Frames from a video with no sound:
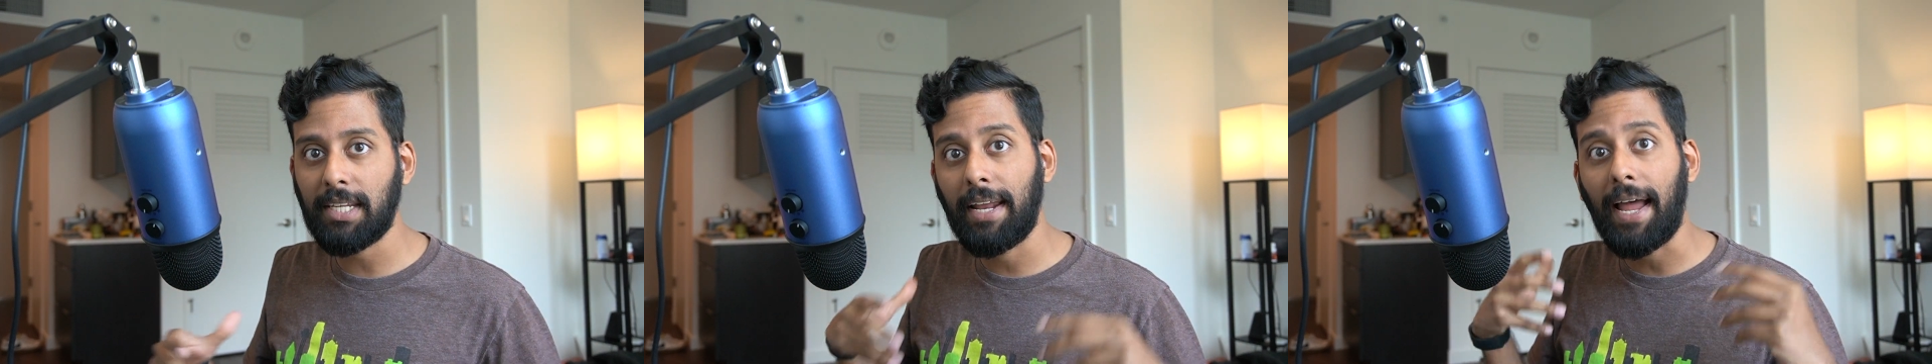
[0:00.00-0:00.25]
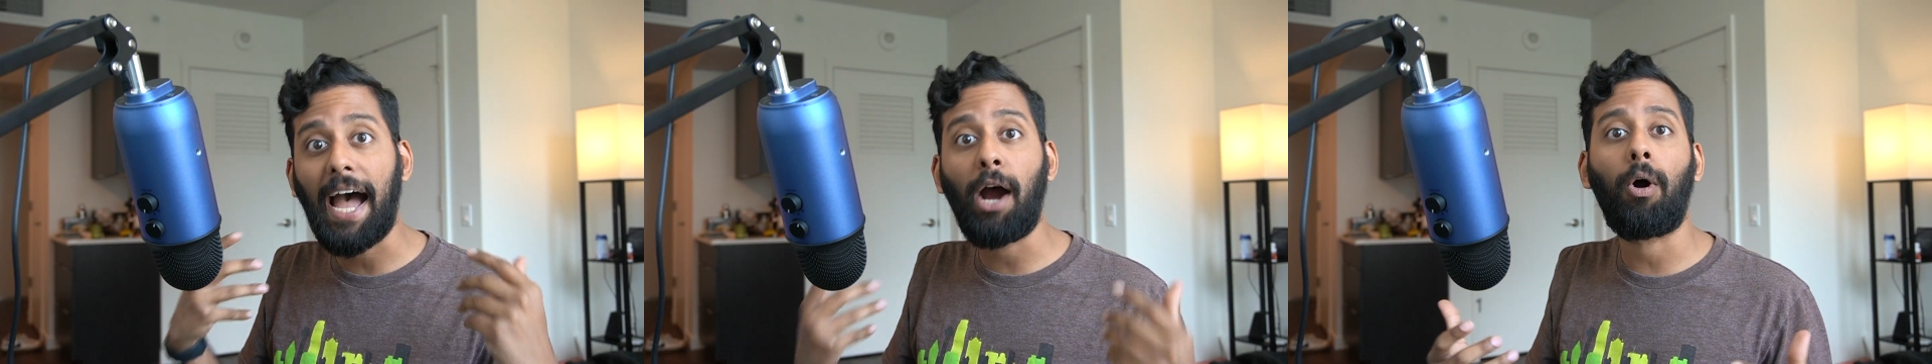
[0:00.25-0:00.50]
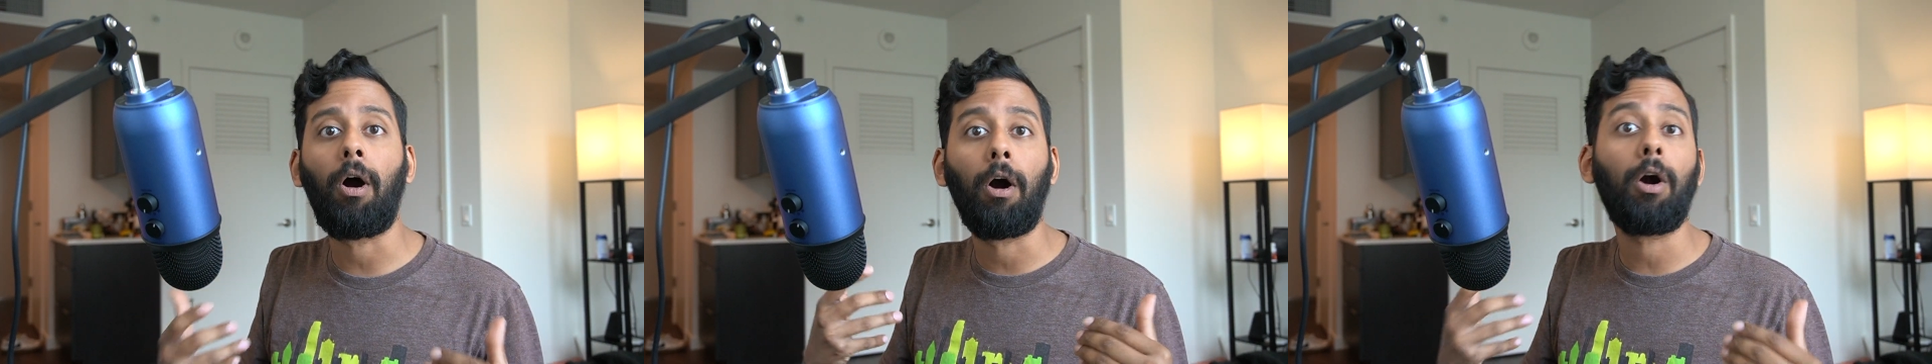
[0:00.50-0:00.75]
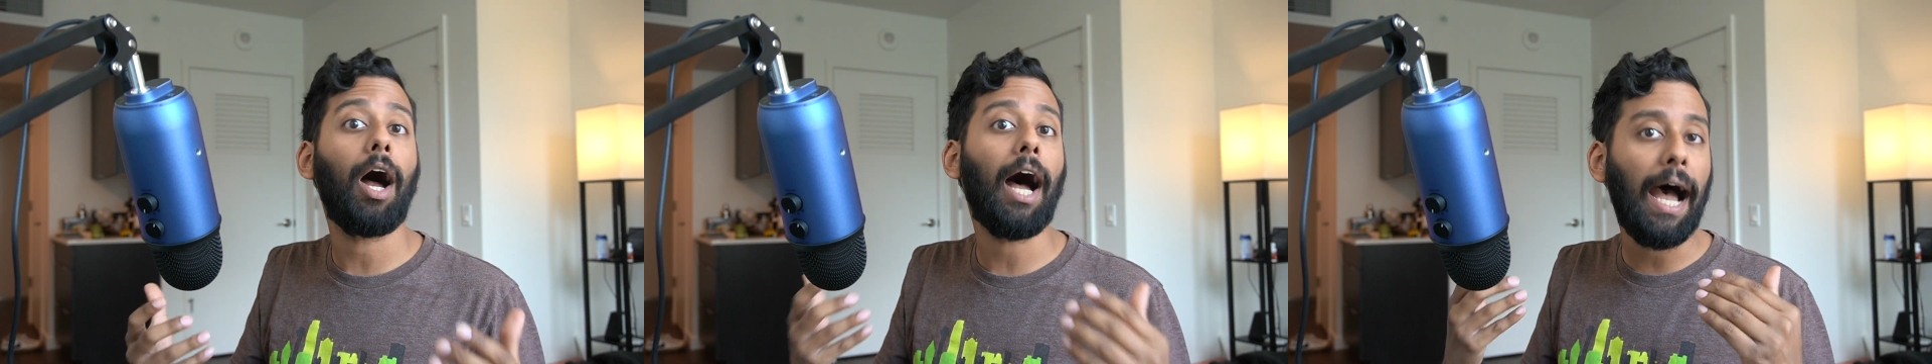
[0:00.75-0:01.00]
and
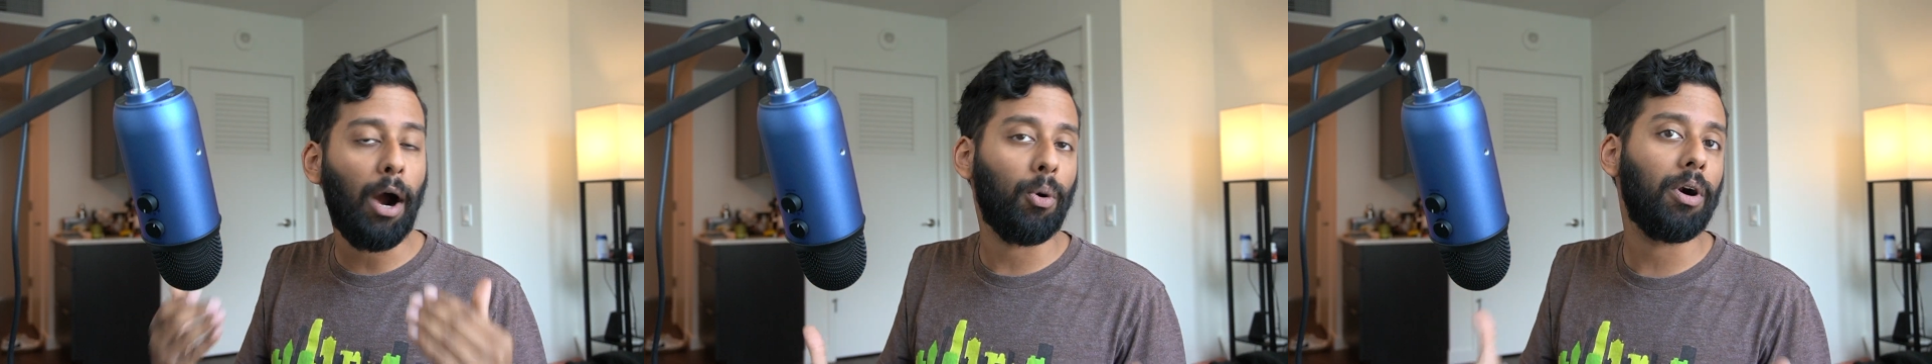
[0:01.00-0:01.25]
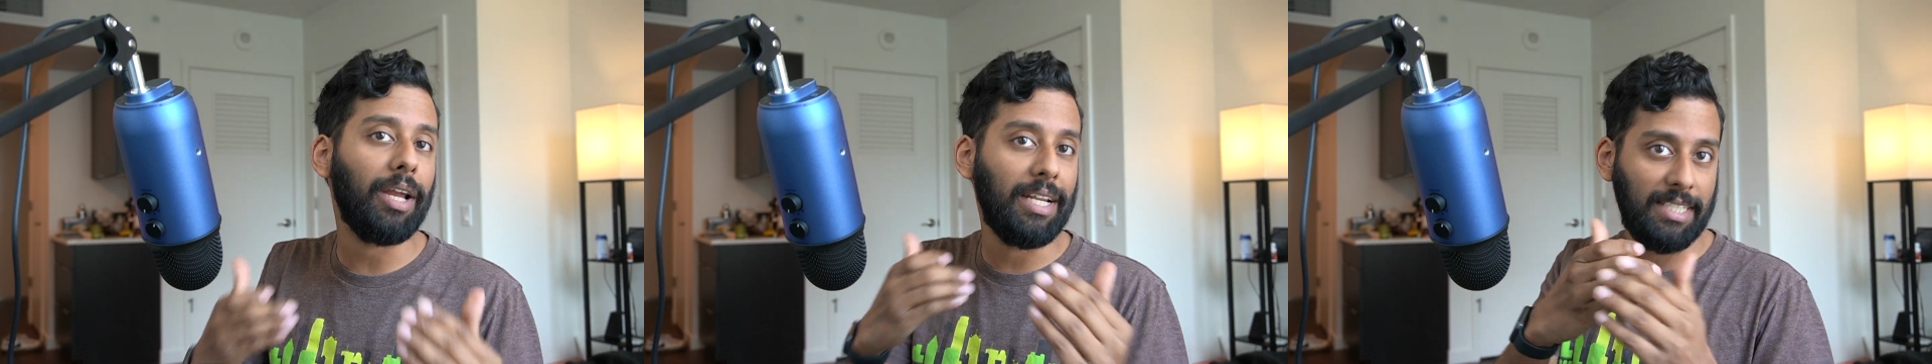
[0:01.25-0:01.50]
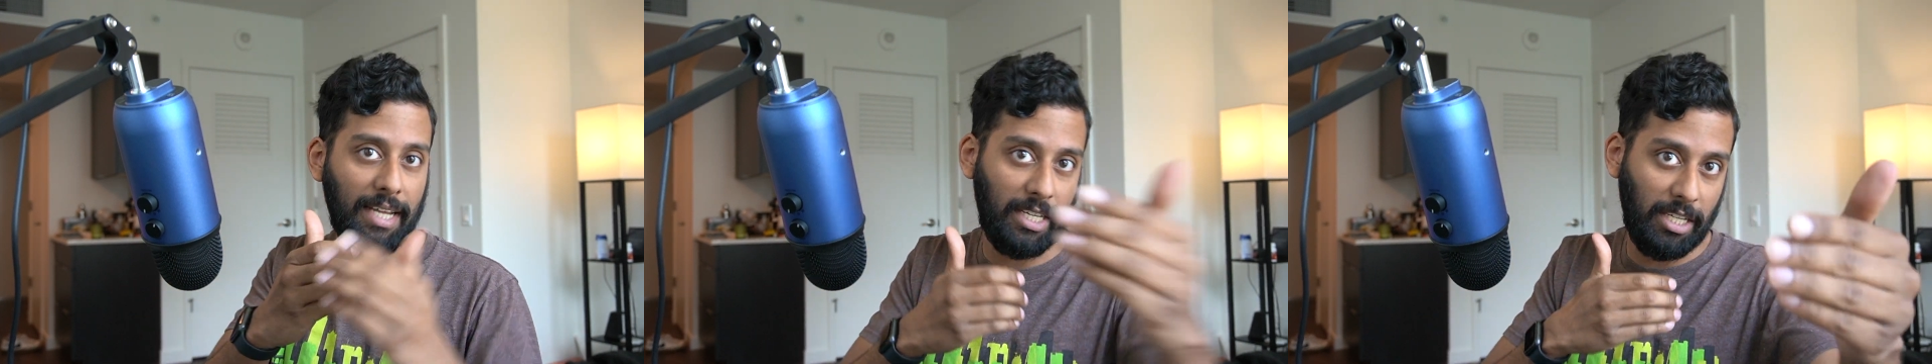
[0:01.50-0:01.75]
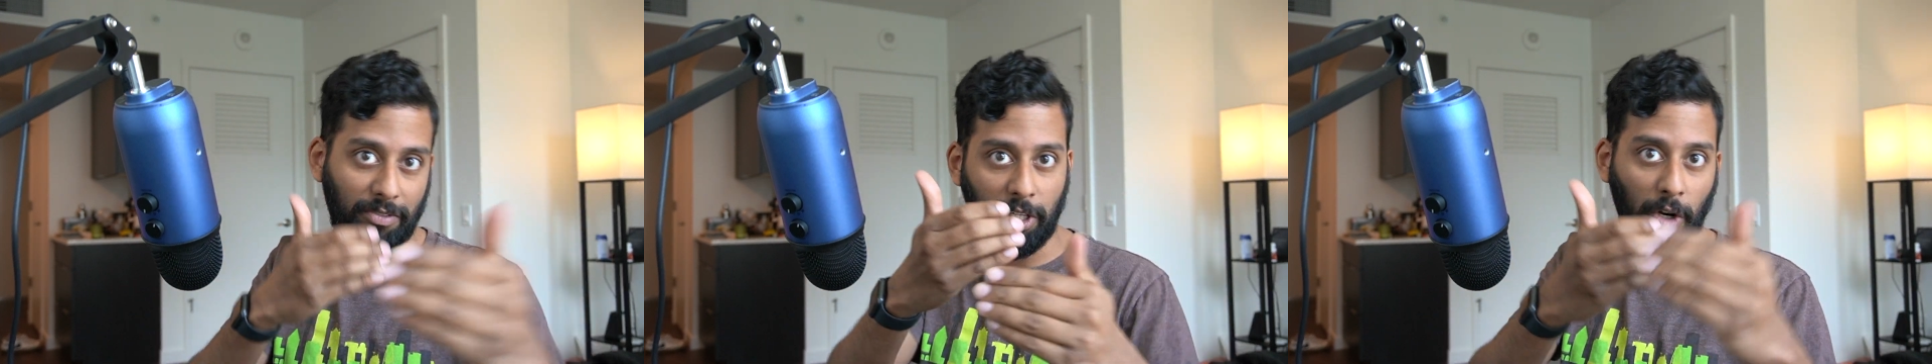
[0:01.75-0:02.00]
are our
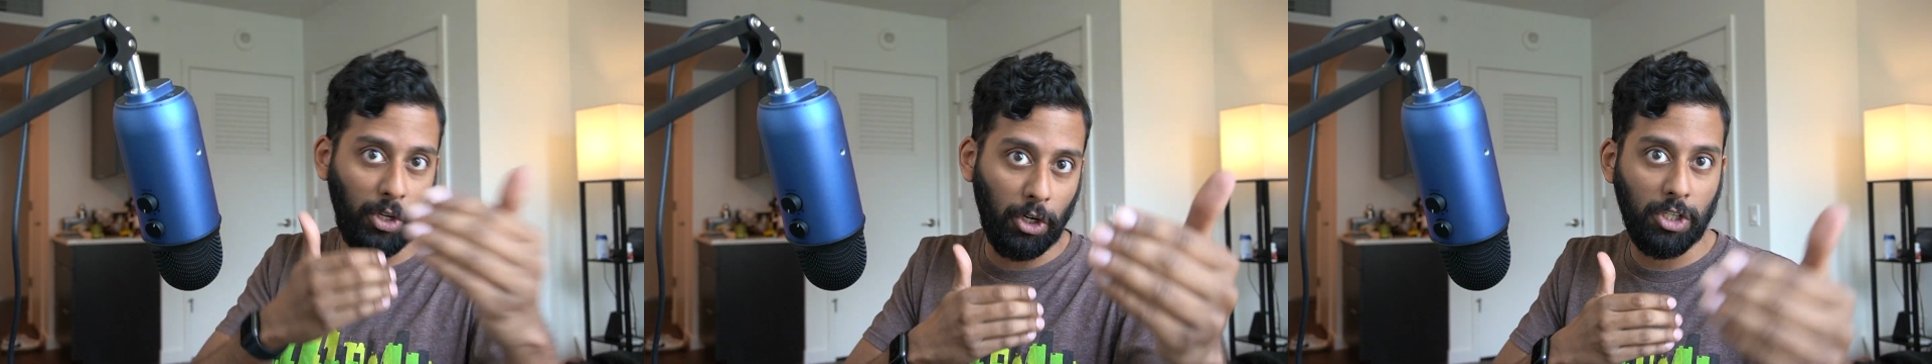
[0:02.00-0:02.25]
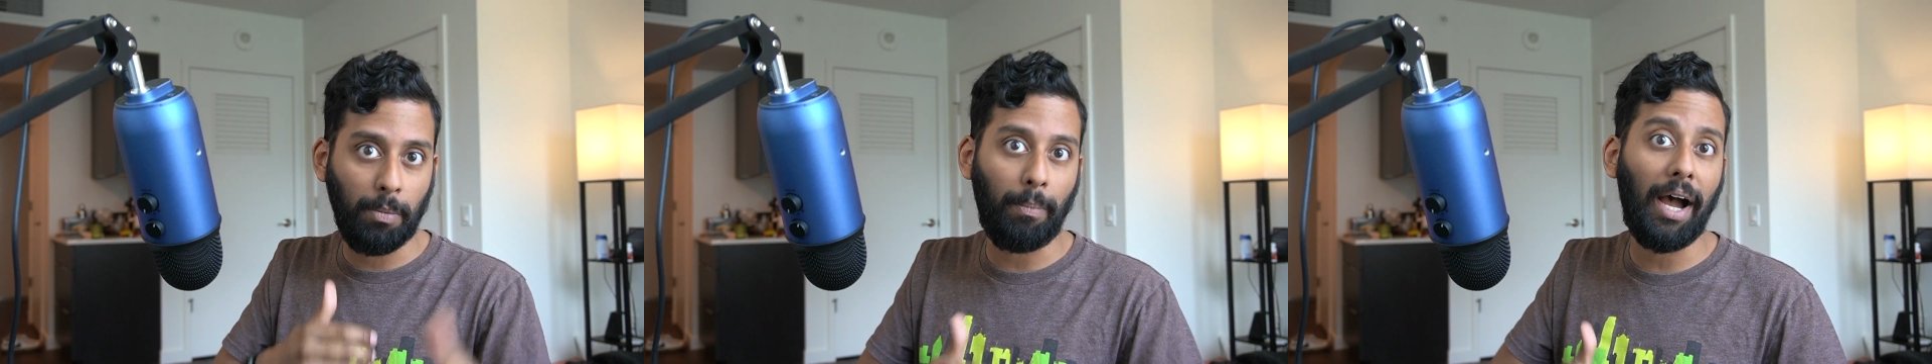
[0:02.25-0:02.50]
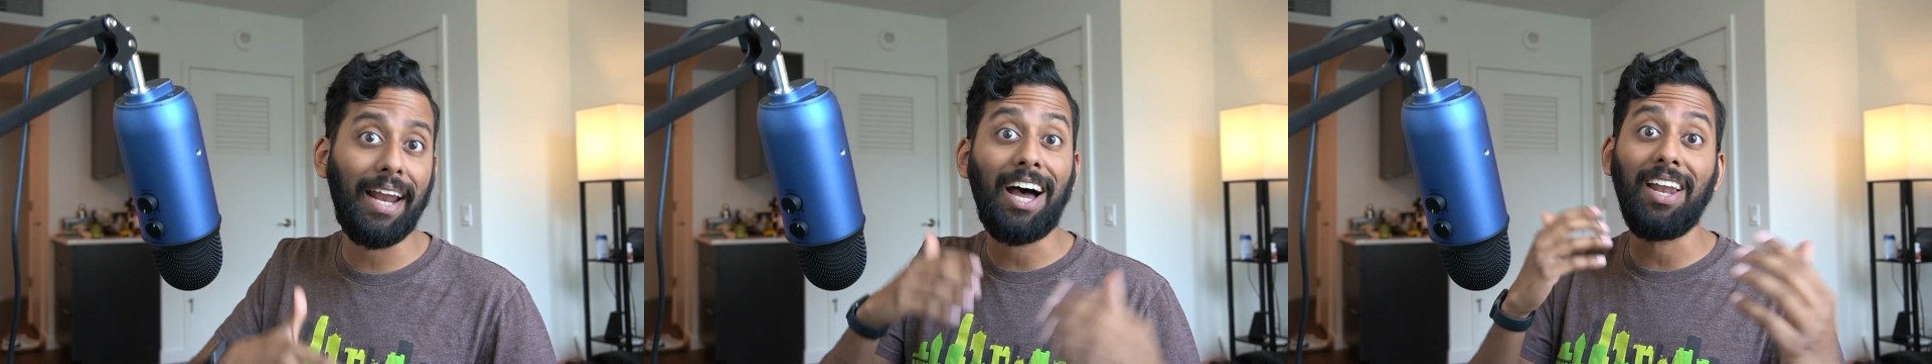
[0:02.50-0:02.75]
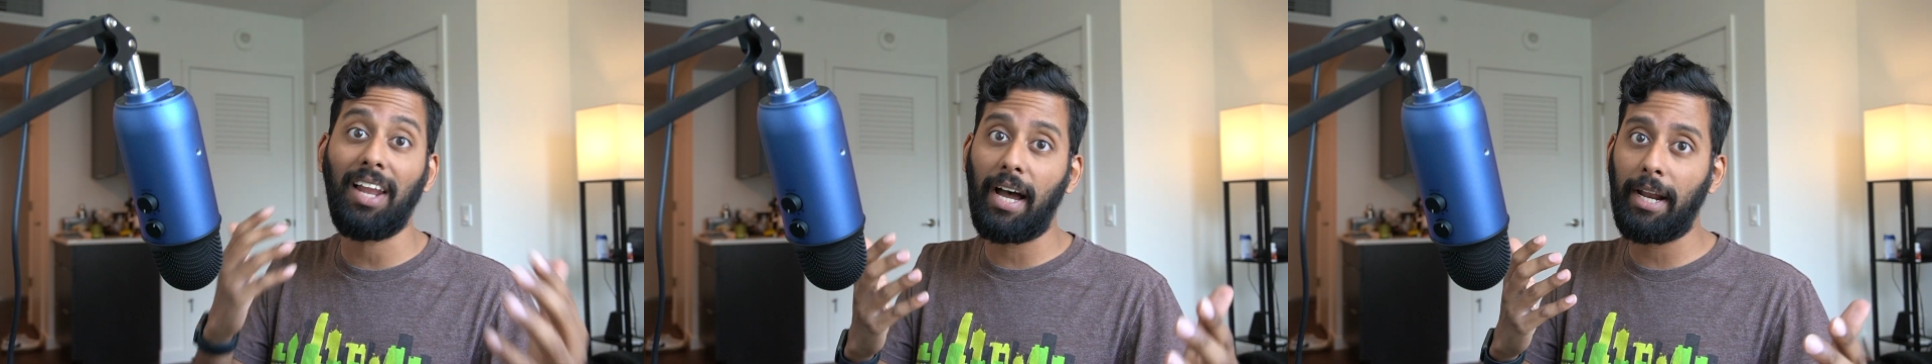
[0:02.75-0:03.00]
incentives, you know, yours and mine,
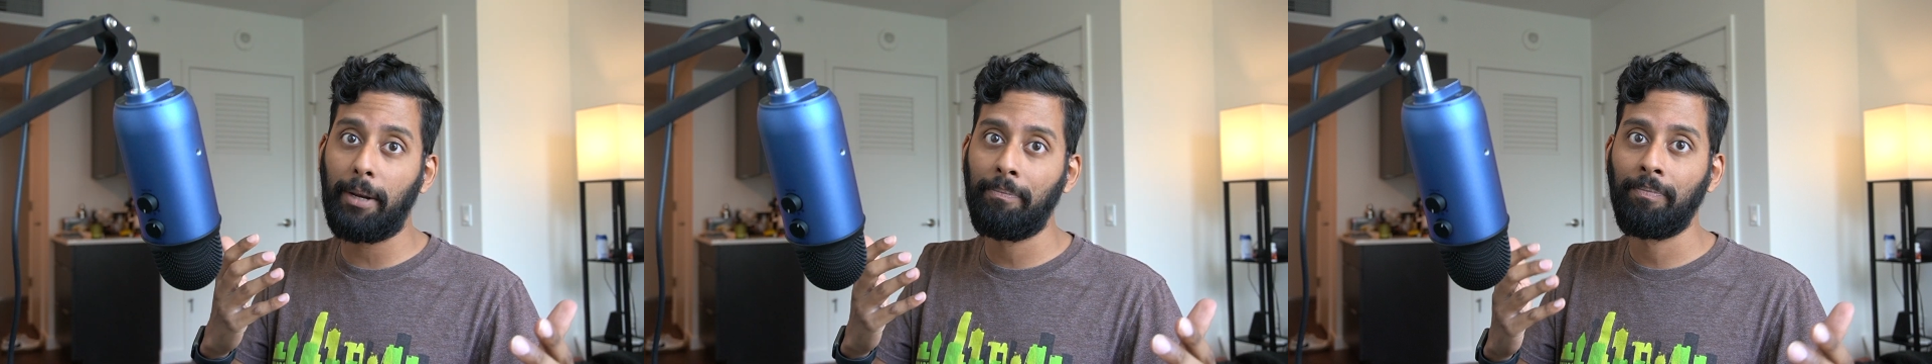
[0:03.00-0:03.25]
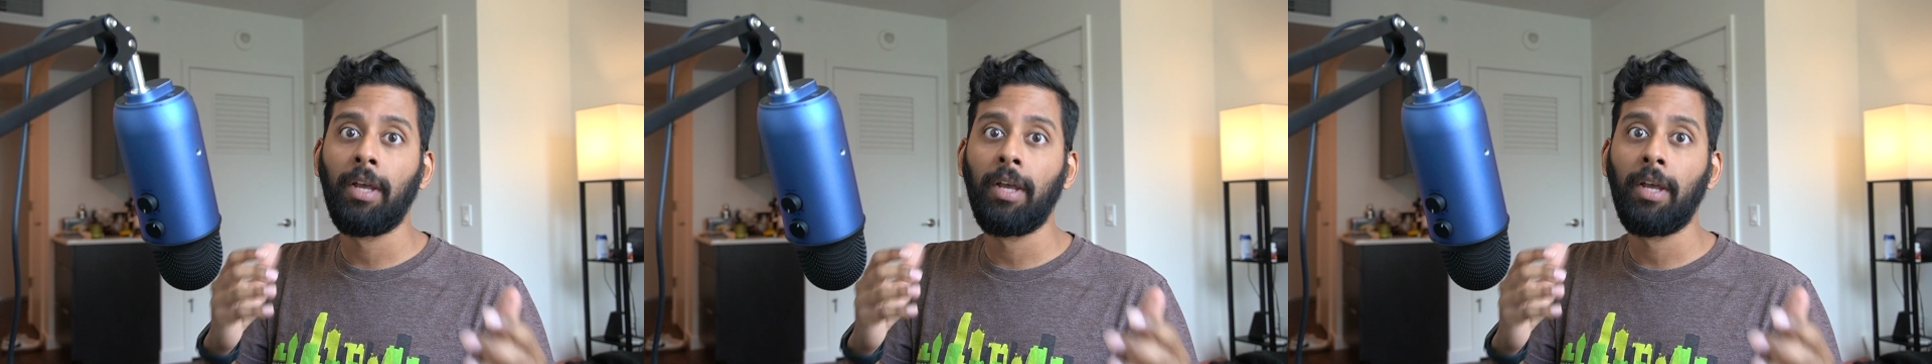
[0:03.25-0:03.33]
aligned.